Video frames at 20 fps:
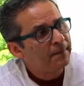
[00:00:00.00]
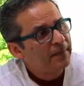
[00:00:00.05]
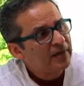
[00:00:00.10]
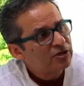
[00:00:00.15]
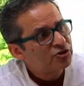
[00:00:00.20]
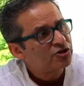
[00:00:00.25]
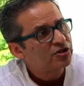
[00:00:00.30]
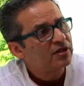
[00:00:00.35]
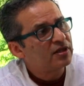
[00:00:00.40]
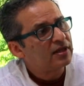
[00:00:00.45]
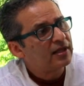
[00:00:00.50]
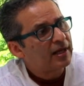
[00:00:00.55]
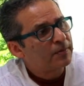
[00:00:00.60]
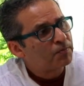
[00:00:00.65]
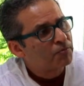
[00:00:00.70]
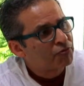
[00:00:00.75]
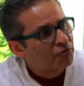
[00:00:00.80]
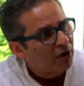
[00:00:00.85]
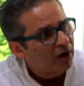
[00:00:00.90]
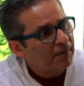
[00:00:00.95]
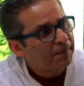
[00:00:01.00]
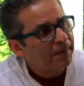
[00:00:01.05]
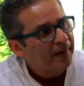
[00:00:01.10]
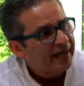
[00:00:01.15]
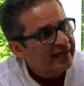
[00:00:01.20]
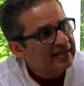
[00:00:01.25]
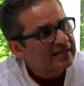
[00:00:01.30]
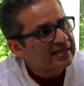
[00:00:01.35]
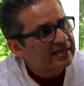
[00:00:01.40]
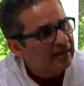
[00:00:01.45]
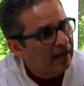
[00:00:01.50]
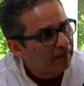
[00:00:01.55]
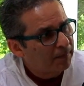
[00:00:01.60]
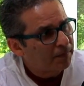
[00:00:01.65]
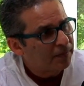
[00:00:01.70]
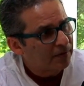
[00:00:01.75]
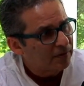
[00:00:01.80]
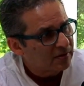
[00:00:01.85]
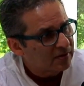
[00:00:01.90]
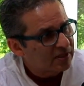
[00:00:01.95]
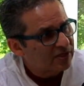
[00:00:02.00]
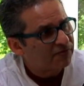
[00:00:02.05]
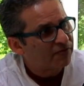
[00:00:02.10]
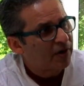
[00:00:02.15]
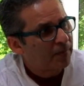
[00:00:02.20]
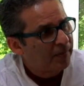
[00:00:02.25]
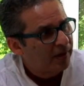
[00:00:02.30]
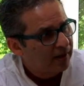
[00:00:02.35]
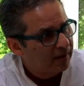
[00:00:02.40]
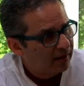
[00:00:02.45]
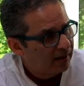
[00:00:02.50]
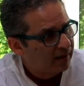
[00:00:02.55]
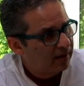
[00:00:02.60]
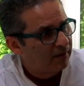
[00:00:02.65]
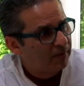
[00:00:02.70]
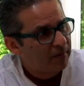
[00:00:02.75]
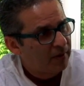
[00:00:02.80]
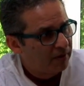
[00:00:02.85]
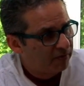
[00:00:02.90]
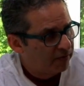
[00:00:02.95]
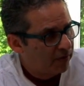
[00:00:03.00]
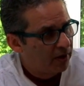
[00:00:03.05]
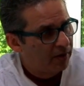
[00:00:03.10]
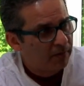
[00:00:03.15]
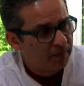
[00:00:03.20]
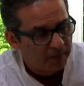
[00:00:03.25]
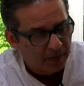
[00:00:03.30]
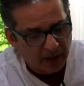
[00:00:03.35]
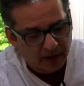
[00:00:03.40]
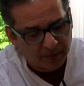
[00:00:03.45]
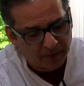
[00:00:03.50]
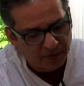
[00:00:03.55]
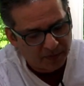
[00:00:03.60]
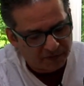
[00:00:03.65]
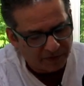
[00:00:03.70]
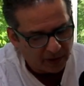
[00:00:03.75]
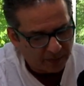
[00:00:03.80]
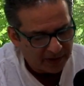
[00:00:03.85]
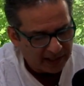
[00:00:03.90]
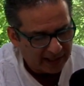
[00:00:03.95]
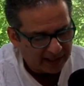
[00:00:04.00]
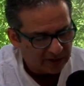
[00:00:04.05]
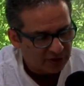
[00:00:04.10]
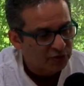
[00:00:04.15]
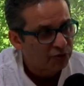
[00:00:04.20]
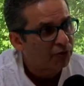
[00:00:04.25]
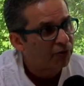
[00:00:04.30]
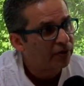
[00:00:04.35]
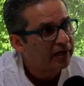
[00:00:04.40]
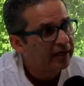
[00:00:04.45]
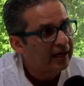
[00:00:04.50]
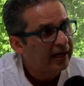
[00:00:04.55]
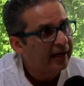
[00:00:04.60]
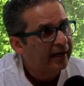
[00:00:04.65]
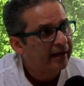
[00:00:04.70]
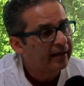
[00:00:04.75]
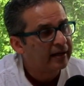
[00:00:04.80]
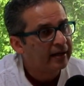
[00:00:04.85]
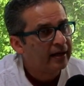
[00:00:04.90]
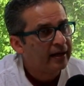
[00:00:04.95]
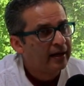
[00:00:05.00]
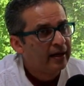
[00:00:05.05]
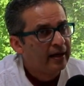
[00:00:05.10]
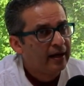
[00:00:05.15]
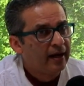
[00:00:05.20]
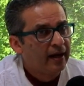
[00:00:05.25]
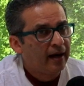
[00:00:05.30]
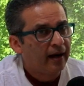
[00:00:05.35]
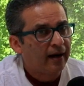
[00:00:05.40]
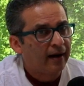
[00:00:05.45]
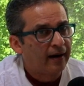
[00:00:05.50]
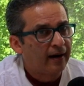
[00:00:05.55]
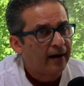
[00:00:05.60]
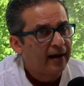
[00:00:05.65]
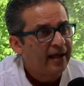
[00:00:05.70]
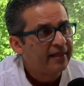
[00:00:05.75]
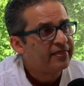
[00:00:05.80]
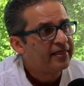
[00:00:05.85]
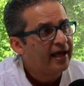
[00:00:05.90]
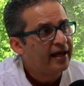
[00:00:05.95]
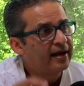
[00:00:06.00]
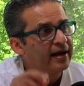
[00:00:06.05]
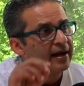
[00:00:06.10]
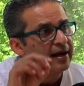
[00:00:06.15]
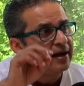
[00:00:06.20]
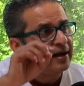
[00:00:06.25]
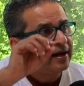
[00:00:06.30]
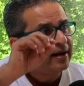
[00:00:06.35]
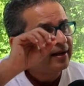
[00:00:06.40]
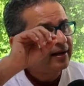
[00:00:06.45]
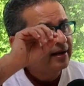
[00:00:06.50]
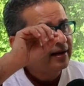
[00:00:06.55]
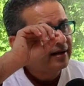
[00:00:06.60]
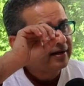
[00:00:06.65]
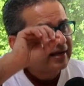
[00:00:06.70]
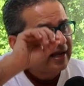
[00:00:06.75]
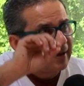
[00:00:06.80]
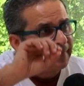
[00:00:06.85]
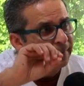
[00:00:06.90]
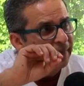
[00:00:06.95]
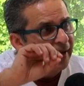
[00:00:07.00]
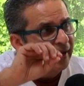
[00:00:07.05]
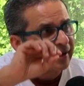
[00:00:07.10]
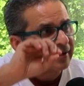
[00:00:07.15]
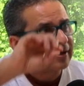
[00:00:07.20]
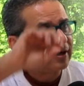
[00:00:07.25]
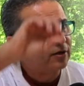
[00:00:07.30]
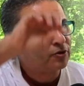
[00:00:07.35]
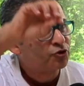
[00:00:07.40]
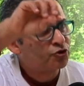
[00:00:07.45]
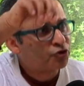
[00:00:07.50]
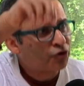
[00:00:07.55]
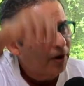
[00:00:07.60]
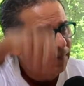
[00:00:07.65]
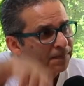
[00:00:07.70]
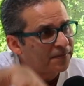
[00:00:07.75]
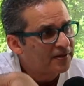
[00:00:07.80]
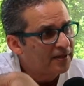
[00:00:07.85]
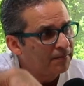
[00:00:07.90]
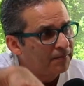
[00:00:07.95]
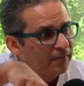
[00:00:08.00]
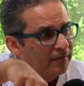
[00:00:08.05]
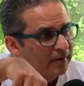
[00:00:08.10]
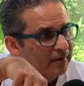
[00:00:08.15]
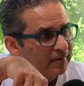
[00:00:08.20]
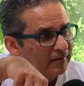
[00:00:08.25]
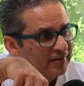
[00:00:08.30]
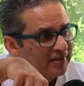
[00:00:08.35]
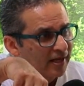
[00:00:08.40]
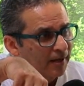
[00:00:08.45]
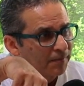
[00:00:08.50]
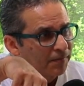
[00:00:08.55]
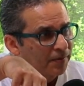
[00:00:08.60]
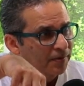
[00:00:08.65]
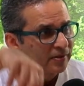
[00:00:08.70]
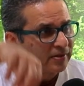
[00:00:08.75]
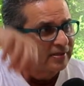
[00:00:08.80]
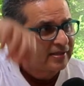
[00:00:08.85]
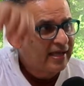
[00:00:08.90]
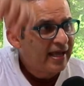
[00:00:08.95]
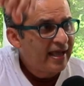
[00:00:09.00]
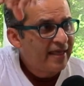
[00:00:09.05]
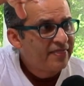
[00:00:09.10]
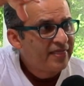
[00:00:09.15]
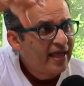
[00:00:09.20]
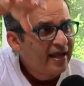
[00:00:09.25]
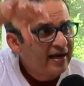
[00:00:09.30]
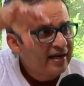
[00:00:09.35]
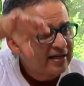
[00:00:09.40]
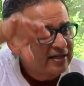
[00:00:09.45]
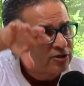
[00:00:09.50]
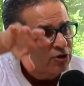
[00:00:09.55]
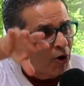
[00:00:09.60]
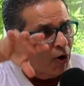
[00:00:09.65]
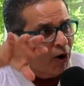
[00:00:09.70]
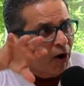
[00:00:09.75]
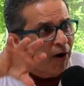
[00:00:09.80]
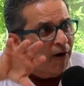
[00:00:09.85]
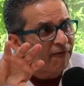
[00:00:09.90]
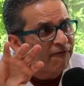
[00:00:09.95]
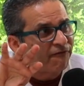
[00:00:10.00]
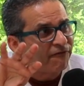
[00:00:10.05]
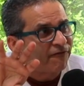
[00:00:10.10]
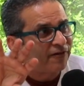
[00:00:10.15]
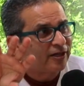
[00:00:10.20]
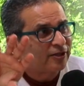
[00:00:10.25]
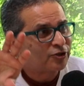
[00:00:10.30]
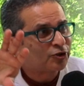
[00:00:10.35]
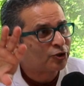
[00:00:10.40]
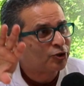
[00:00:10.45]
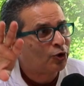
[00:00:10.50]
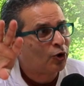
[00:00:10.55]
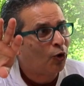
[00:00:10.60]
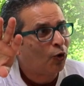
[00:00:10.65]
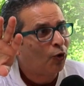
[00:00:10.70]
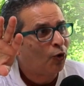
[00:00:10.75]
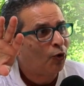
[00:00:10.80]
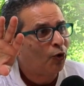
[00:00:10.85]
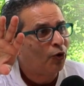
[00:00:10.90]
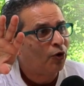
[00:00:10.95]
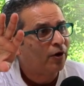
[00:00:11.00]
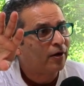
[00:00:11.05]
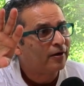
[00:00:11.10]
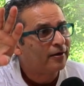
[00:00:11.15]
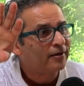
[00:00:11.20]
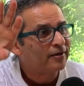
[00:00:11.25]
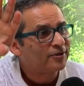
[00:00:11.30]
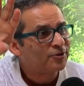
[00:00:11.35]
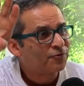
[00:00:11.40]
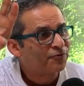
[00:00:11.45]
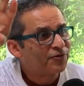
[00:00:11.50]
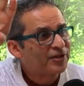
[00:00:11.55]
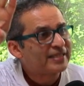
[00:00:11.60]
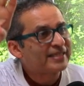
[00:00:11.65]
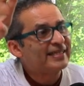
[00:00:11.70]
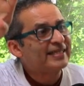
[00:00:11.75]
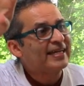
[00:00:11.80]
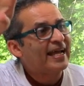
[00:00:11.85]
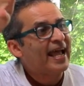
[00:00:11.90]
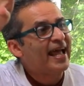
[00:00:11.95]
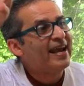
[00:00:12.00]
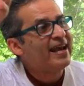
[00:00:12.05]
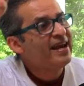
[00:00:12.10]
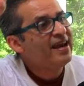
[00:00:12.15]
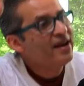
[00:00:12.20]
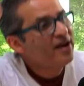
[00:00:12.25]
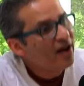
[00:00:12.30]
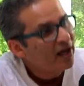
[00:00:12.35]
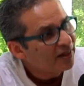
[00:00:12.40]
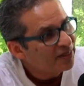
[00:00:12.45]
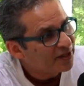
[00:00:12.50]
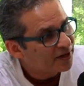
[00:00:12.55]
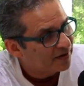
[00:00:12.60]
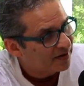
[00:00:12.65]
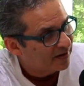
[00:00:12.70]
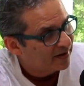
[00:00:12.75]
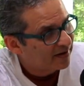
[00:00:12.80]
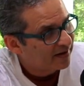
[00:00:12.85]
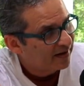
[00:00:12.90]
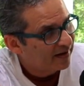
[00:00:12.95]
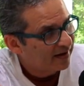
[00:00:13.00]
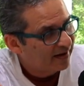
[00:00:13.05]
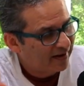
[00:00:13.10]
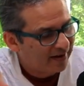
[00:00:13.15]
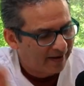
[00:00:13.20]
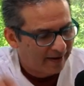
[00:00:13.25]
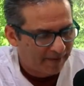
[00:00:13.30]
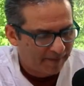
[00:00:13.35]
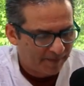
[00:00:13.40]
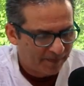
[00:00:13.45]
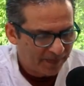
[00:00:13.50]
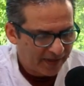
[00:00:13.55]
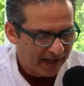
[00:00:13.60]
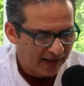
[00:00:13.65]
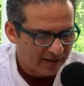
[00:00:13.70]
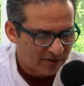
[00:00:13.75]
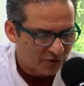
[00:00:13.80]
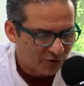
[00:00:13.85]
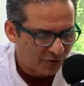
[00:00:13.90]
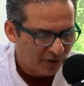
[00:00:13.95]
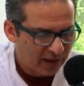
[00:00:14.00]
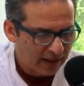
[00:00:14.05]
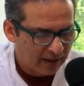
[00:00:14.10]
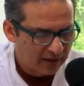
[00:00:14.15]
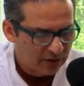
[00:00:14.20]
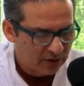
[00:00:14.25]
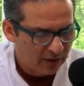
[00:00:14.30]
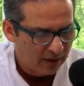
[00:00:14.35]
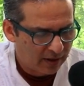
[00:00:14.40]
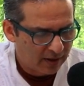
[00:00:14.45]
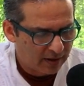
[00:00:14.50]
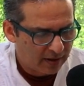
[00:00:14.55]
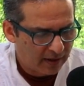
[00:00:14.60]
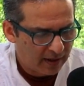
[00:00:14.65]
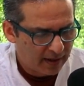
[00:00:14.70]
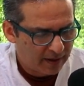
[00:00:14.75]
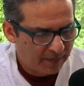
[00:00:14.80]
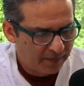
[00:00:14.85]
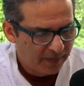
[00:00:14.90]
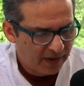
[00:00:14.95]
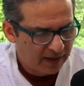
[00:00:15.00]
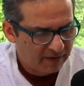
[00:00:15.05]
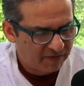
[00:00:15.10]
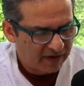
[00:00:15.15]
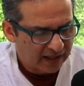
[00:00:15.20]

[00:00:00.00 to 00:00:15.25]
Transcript: mission that brought back samples from an asteroid, and then it came back, dropped the samples, and then it is off to go to visit another asteroid, in